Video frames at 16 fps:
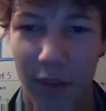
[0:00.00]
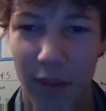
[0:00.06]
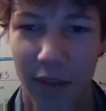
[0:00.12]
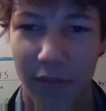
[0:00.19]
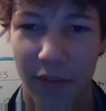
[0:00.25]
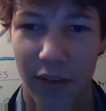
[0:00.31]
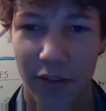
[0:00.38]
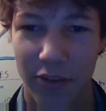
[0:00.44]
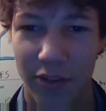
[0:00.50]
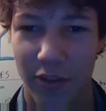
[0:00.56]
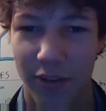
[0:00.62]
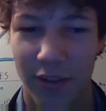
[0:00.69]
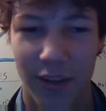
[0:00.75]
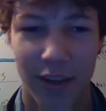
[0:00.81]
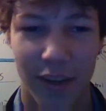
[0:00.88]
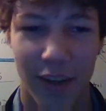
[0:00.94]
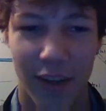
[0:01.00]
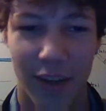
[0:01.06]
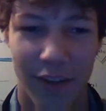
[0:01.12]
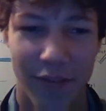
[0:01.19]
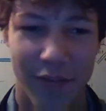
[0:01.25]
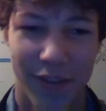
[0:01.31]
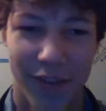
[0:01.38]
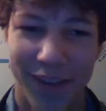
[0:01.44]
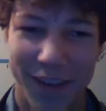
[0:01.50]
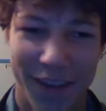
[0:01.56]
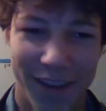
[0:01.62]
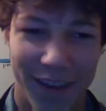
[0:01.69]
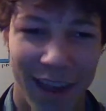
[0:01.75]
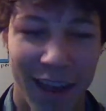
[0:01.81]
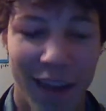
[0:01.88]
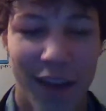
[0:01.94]
adventure in life, and
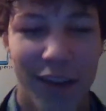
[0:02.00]
then